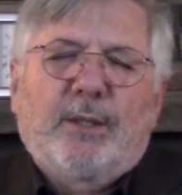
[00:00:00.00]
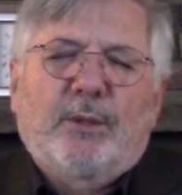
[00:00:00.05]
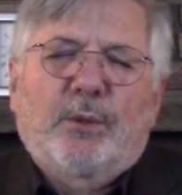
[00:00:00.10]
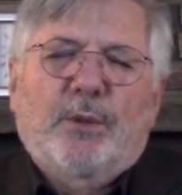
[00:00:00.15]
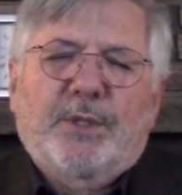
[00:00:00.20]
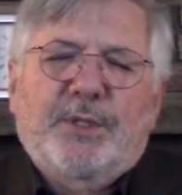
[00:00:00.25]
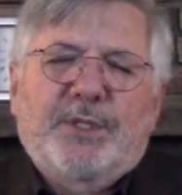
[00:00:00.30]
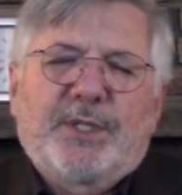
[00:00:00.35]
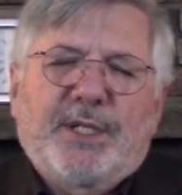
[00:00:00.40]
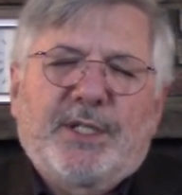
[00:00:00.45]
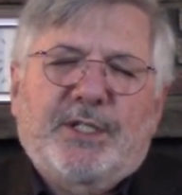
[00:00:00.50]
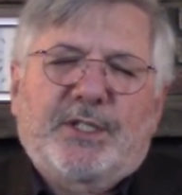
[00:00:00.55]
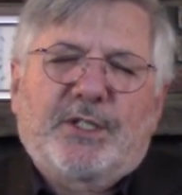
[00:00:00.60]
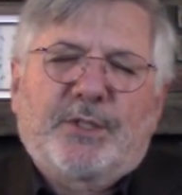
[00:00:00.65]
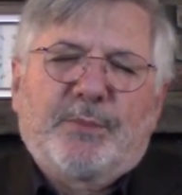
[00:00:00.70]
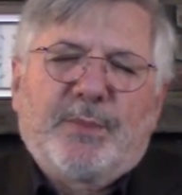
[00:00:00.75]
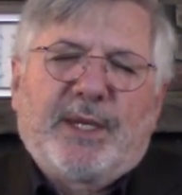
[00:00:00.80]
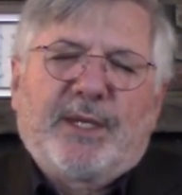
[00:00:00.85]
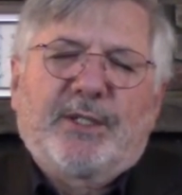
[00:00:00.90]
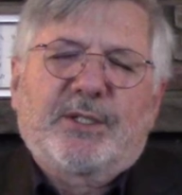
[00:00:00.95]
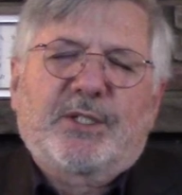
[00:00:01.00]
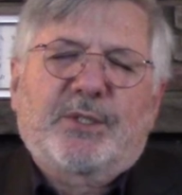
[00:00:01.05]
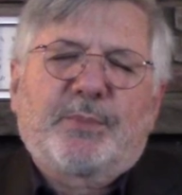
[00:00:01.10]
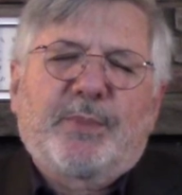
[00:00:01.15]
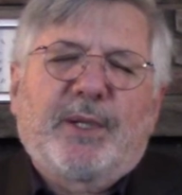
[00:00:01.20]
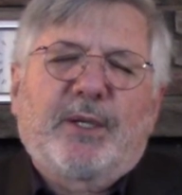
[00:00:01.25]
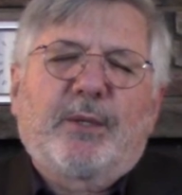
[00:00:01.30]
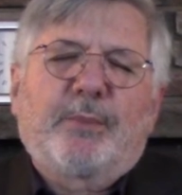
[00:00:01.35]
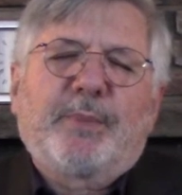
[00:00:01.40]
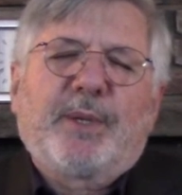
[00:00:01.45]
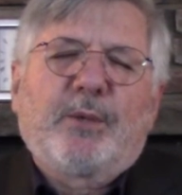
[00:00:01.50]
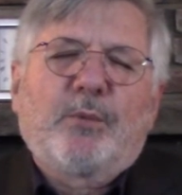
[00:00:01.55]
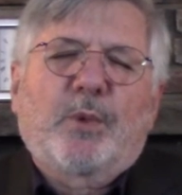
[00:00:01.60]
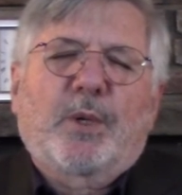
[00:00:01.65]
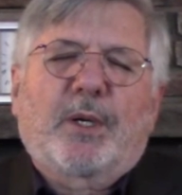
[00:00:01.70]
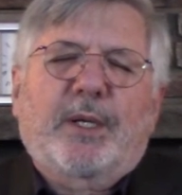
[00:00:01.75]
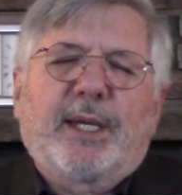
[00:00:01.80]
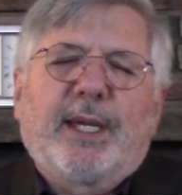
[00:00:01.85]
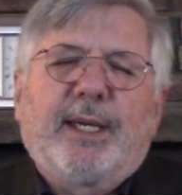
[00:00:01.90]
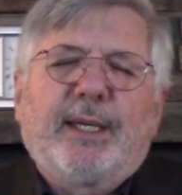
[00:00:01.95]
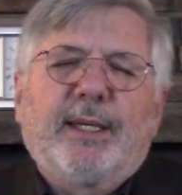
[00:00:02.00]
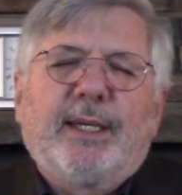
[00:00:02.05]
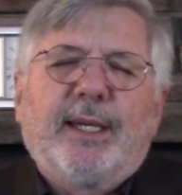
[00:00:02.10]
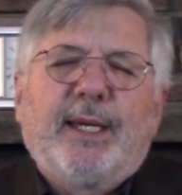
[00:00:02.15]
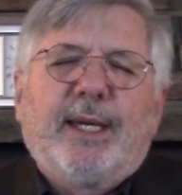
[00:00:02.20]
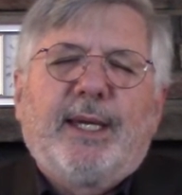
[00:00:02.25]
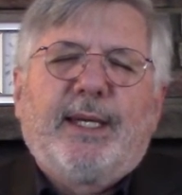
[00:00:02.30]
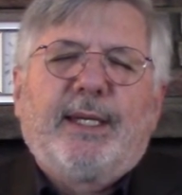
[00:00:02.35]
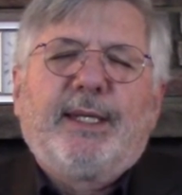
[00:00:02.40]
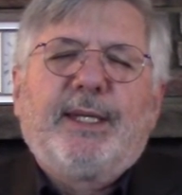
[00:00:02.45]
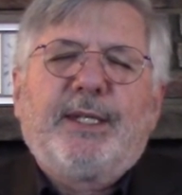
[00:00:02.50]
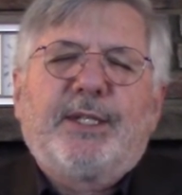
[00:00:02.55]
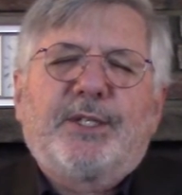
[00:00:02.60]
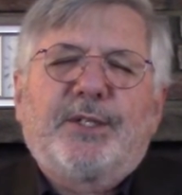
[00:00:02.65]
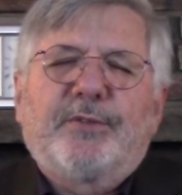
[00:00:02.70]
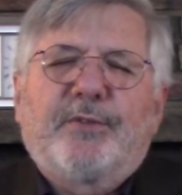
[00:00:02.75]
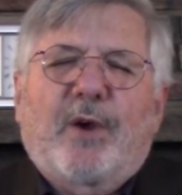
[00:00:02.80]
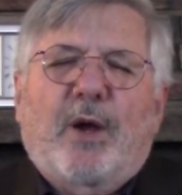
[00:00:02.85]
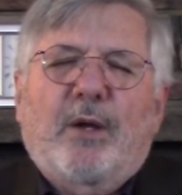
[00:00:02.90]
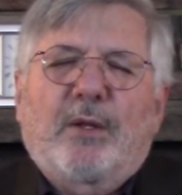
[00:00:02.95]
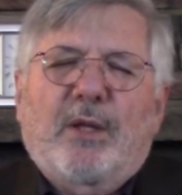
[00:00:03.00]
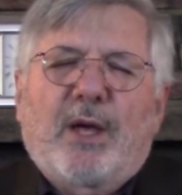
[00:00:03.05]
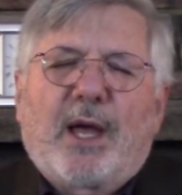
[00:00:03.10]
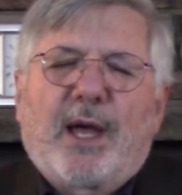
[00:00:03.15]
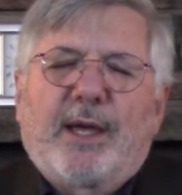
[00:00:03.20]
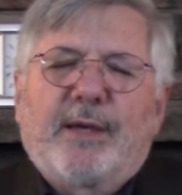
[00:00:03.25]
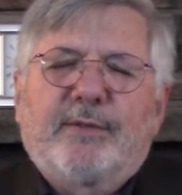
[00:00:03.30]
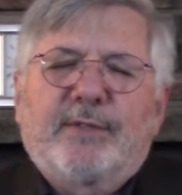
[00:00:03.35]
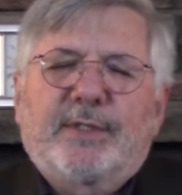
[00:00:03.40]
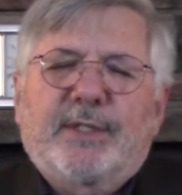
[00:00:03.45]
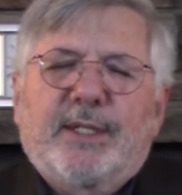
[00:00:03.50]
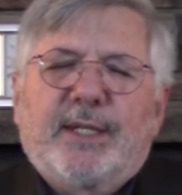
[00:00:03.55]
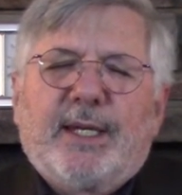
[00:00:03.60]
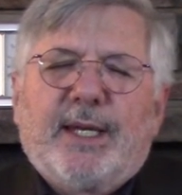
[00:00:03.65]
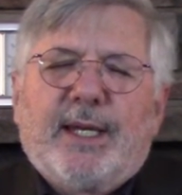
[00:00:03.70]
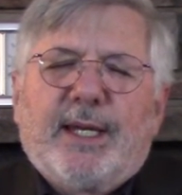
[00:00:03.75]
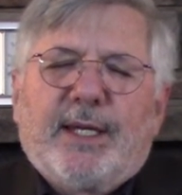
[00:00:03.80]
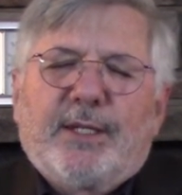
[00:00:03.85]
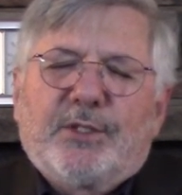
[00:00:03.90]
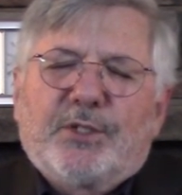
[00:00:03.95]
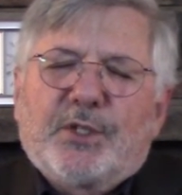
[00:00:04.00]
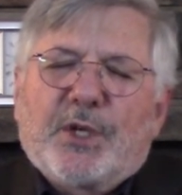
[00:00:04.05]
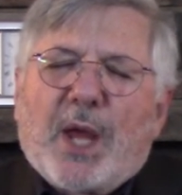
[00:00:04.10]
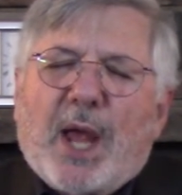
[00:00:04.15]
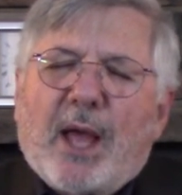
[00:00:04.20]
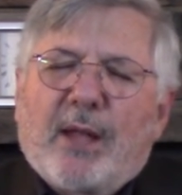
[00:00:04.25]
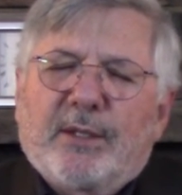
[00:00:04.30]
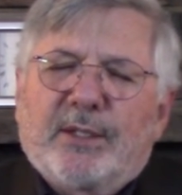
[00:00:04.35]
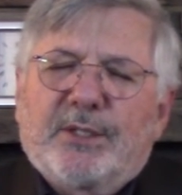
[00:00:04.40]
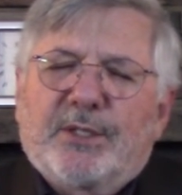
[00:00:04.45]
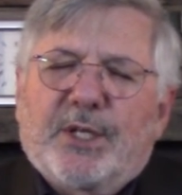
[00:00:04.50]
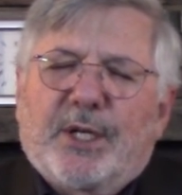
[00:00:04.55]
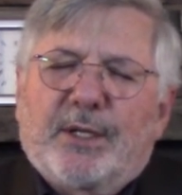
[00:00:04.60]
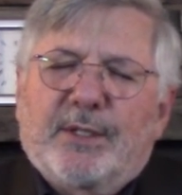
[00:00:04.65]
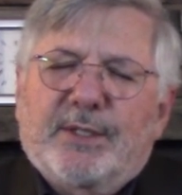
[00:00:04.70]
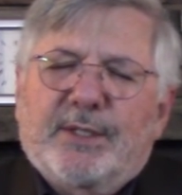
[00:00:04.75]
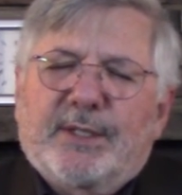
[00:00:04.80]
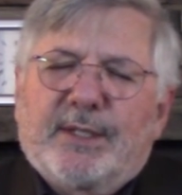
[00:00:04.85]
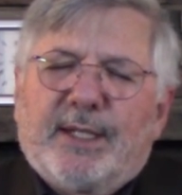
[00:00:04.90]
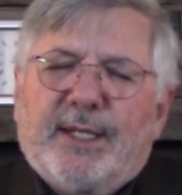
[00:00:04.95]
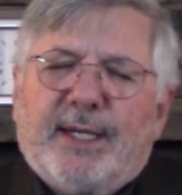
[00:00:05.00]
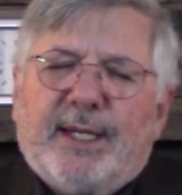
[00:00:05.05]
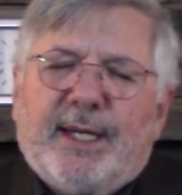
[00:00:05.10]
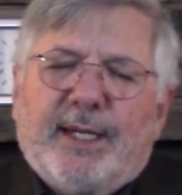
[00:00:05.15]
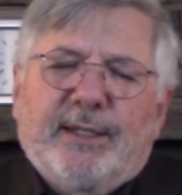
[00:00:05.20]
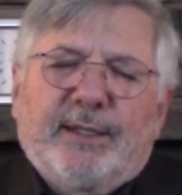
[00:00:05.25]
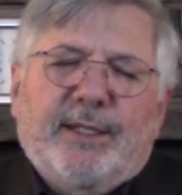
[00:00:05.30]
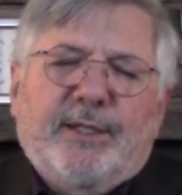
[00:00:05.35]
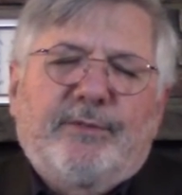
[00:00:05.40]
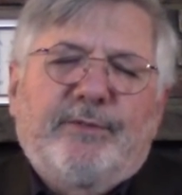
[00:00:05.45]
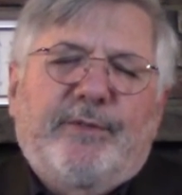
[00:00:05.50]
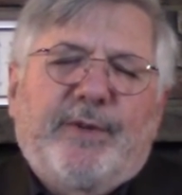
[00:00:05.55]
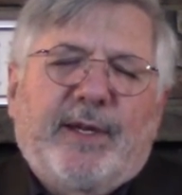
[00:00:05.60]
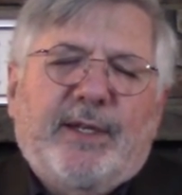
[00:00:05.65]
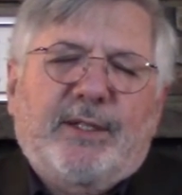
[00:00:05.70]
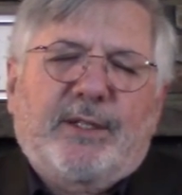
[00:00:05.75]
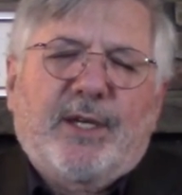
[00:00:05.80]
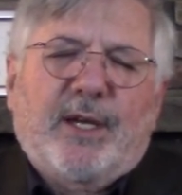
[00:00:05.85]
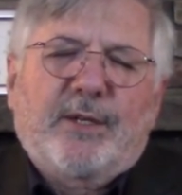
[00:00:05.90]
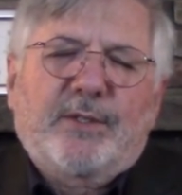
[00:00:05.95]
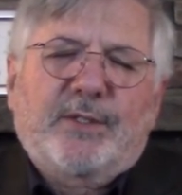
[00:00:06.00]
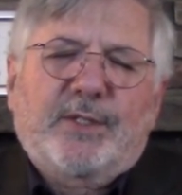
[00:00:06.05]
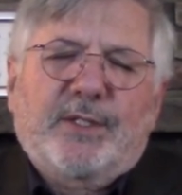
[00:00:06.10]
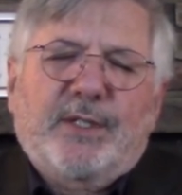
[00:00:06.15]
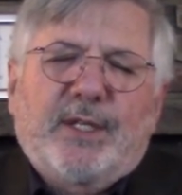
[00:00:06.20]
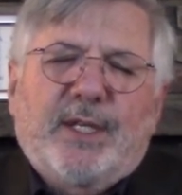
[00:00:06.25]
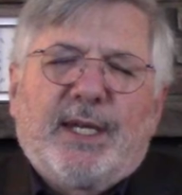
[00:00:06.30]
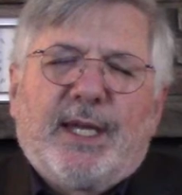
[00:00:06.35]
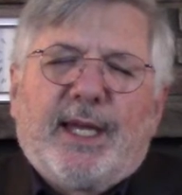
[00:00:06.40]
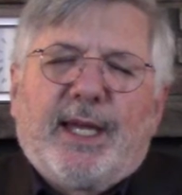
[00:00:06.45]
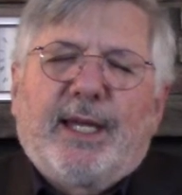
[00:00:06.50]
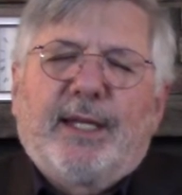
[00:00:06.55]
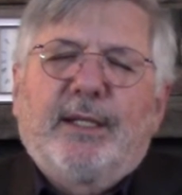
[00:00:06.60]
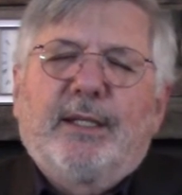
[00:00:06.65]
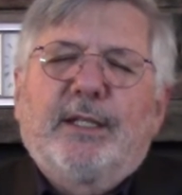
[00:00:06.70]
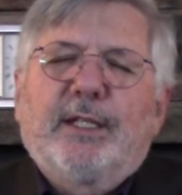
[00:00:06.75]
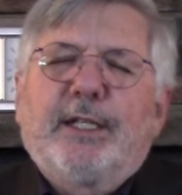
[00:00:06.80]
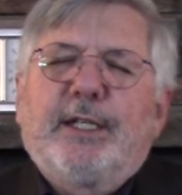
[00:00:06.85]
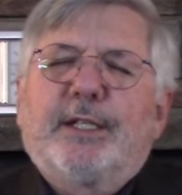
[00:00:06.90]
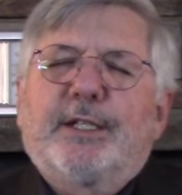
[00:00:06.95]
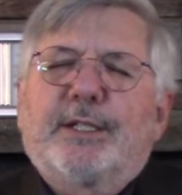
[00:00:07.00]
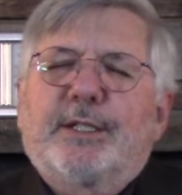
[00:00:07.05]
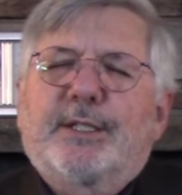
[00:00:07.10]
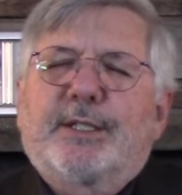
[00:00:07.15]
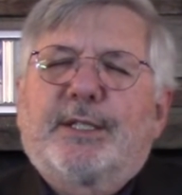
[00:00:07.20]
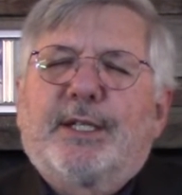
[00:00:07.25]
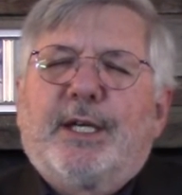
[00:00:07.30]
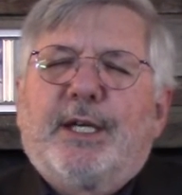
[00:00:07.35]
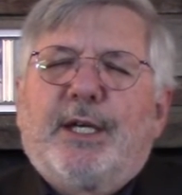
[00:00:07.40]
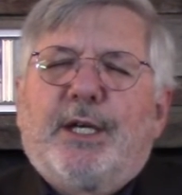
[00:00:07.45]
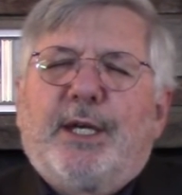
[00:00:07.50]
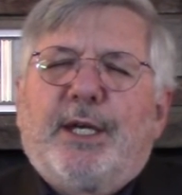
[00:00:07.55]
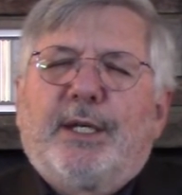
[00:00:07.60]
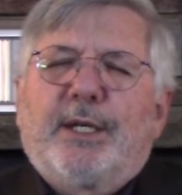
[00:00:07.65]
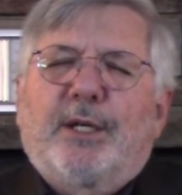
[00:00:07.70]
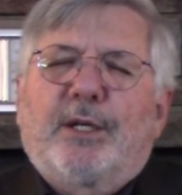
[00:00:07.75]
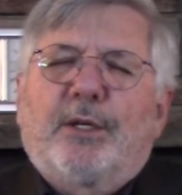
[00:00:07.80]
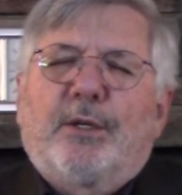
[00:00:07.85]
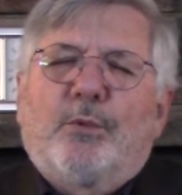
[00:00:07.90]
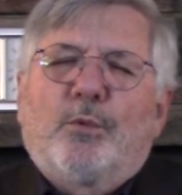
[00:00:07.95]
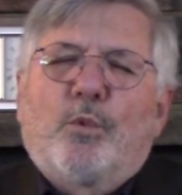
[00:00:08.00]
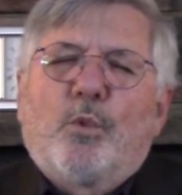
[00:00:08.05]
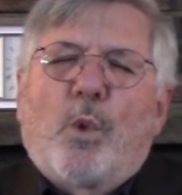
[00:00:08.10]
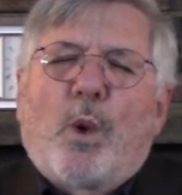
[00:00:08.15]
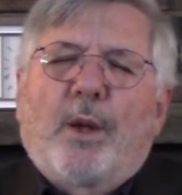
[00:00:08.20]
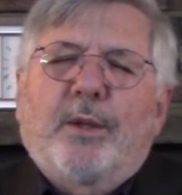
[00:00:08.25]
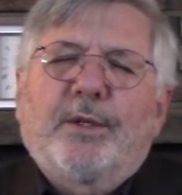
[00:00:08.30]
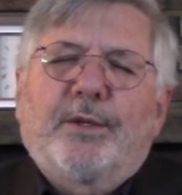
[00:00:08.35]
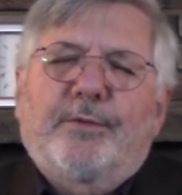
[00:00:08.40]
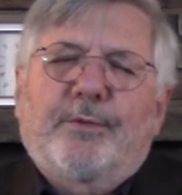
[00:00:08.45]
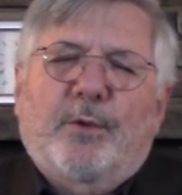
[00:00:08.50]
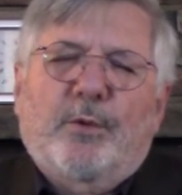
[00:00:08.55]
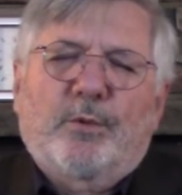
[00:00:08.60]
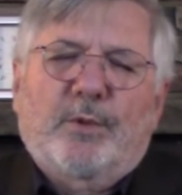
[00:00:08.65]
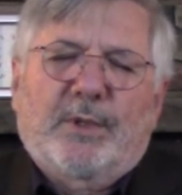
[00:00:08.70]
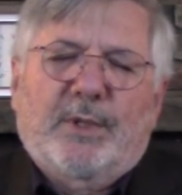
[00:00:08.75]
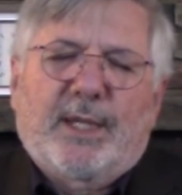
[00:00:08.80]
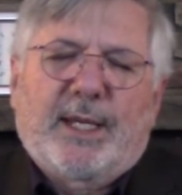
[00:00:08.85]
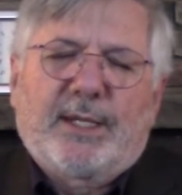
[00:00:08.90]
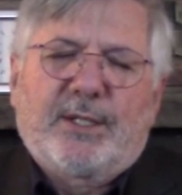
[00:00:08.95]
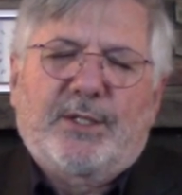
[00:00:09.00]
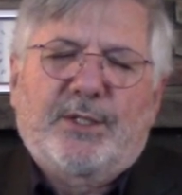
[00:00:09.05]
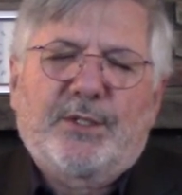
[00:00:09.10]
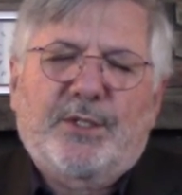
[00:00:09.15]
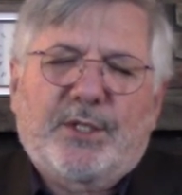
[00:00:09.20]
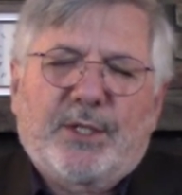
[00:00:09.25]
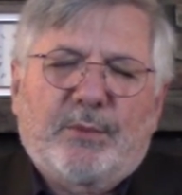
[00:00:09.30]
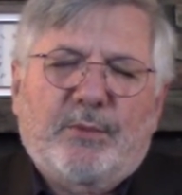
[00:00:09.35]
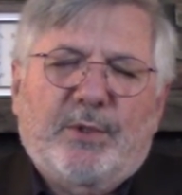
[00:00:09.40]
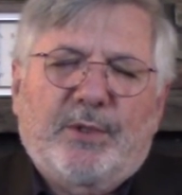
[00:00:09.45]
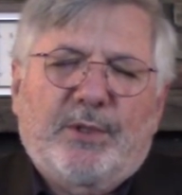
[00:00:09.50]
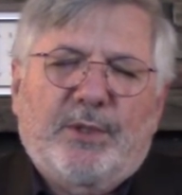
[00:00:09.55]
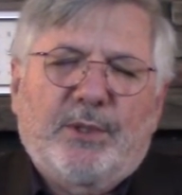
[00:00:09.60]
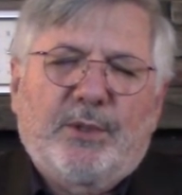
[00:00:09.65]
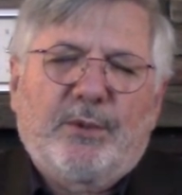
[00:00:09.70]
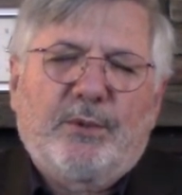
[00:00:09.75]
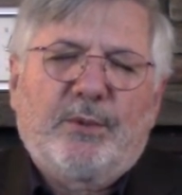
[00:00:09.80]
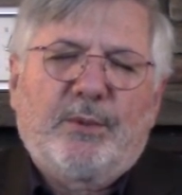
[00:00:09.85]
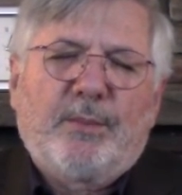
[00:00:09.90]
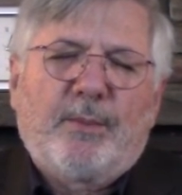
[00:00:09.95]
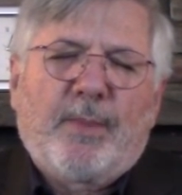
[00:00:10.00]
Lord Jesus, may your Spirit be working in each of our lives and challenge us and convict us and lead us in a wonderful relationship with you.